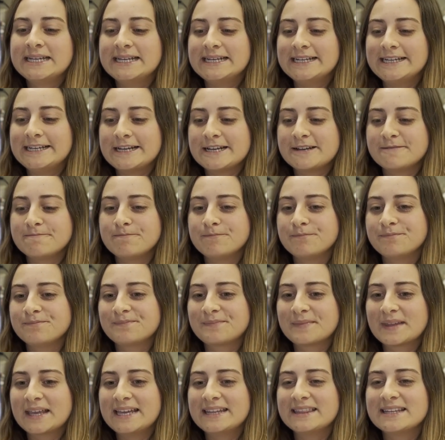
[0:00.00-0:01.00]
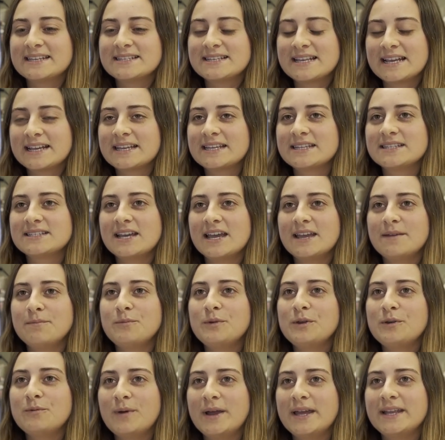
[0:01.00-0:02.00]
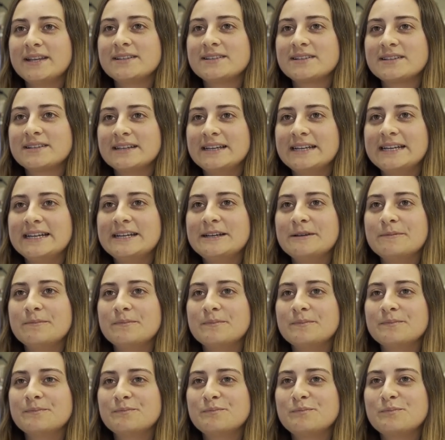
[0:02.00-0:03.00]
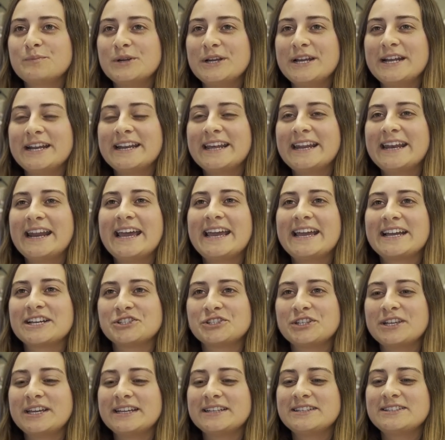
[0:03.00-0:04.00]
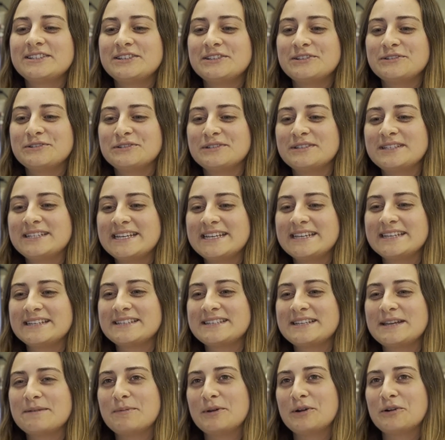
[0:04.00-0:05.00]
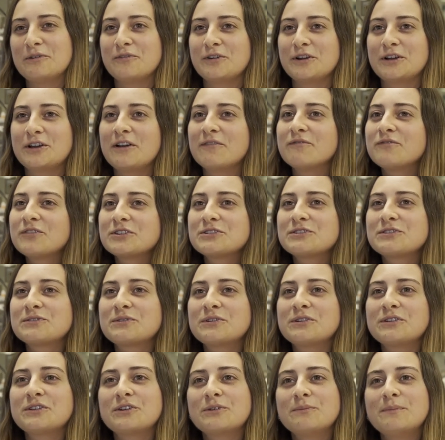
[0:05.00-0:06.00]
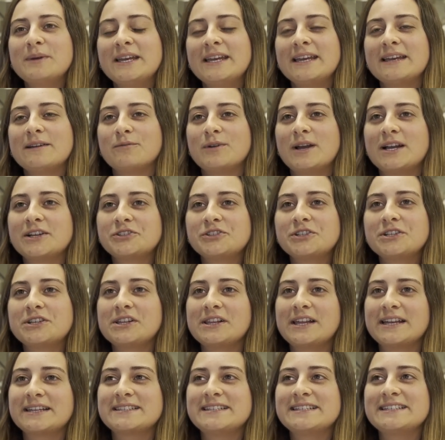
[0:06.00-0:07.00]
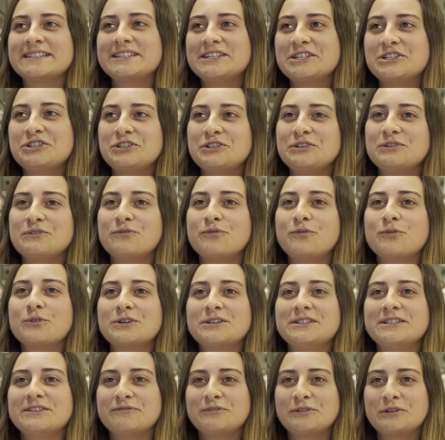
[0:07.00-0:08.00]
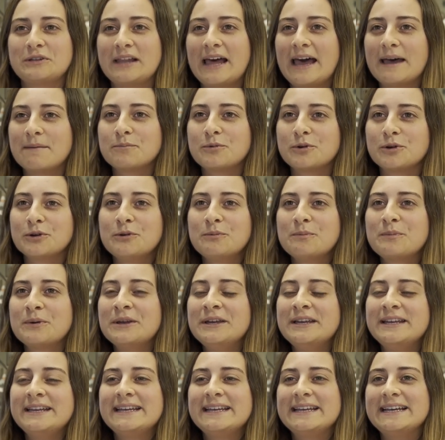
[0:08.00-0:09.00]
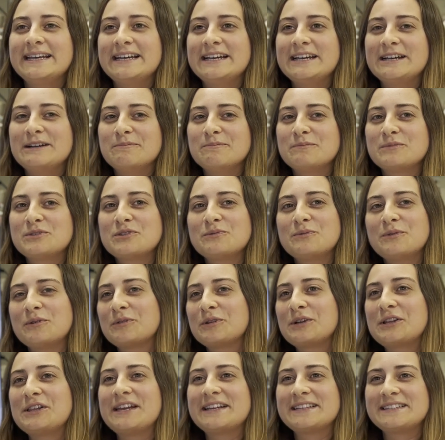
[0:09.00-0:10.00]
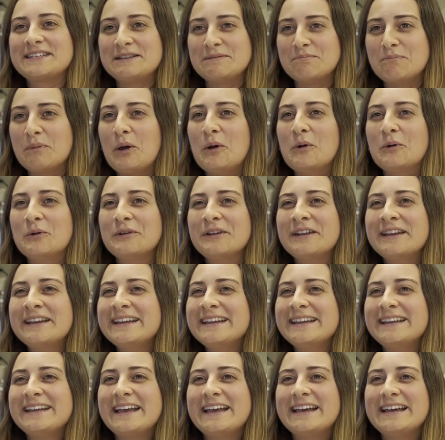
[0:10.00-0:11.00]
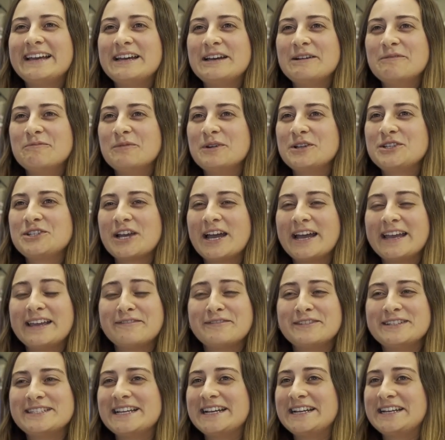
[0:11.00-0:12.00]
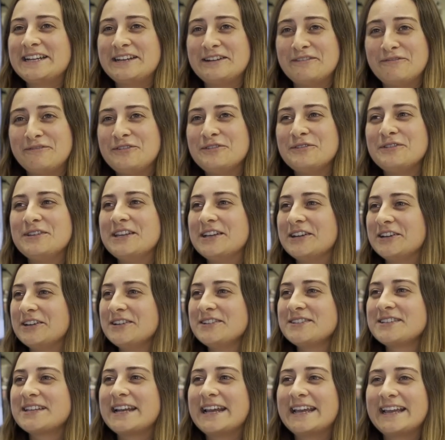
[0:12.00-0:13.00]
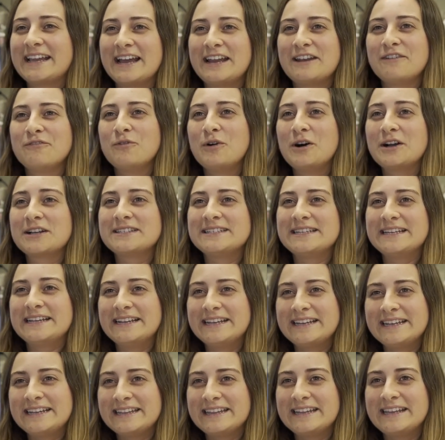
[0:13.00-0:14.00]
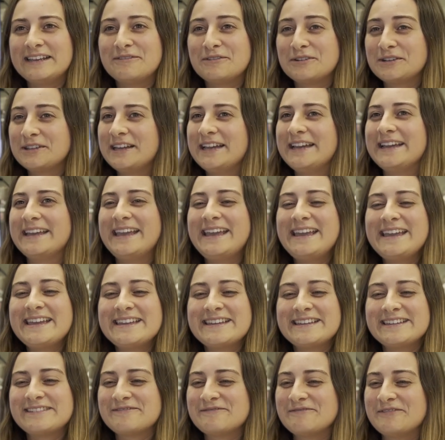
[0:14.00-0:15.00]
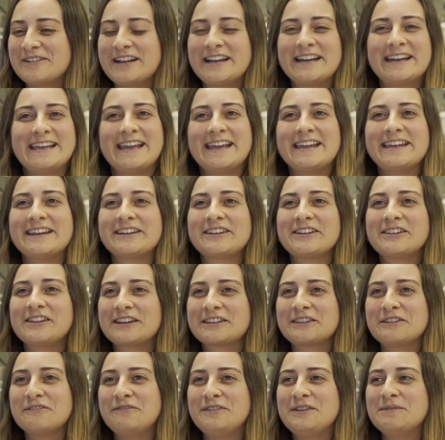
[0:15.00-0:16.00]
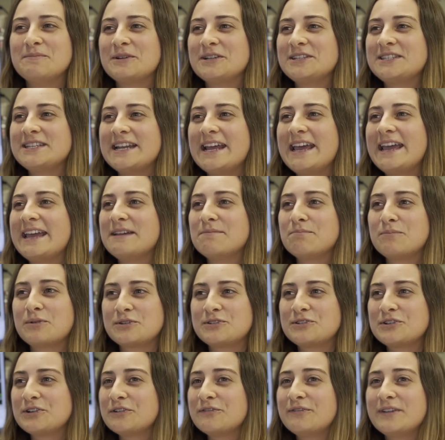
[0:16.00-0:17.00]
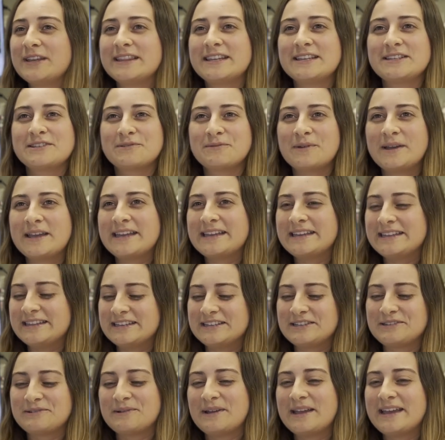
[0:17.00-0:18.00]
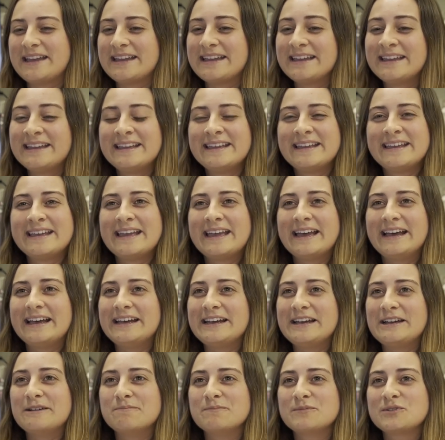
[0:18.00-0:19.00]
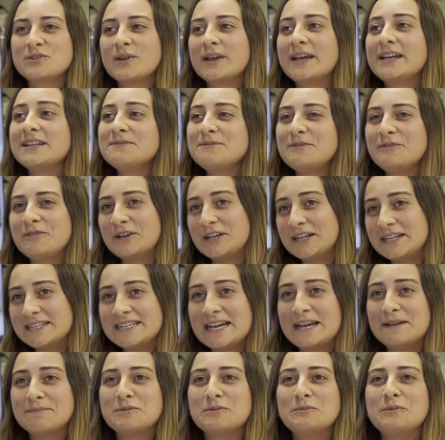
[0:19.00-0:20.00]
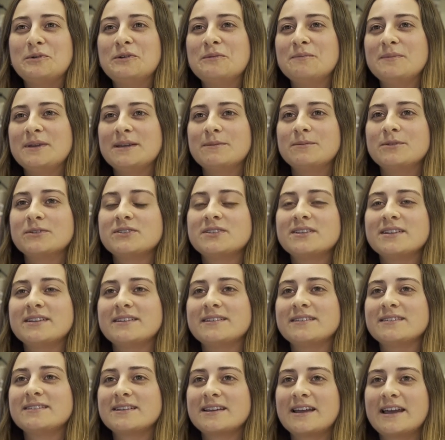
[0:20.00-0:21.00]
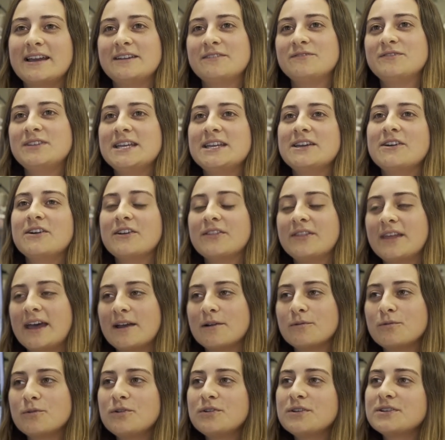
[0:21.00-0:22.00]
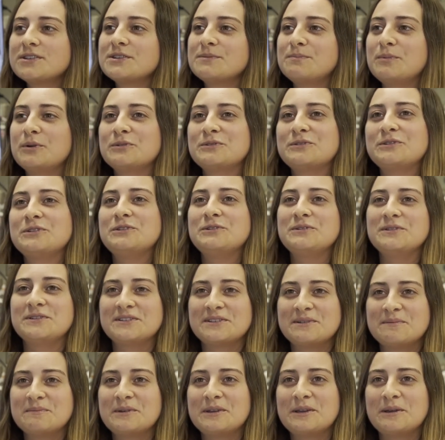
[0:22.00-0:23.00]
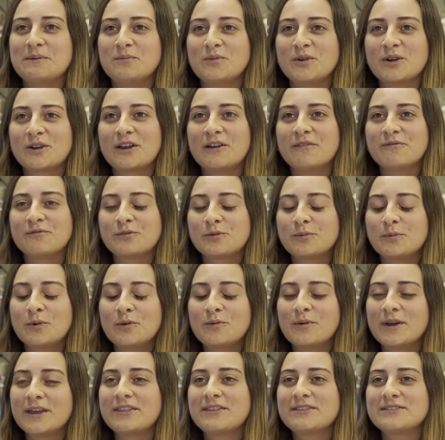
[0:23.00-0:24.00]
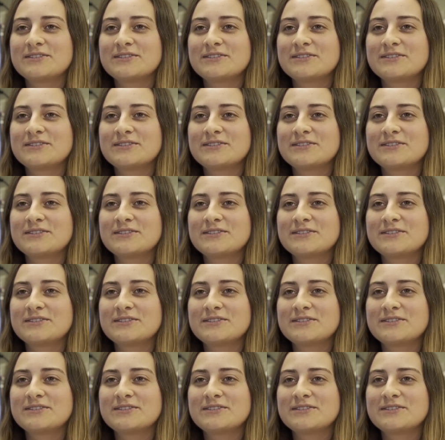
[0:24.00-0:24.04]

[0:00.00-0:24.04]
And the second time we went, Brianna and I actually had to take a step out of our comfort zone a little bit, and we're actually collecting tissue for a different lab group. So we were collecting bone, which I haven't done in a few years. And I kind of walked in and they were like, hey, we're going to get you to collect the femur today and preserve it this way and this way. So I had to be very adaptable and be able to kind of take on that role as opposed to doing something I'm more comfortable with.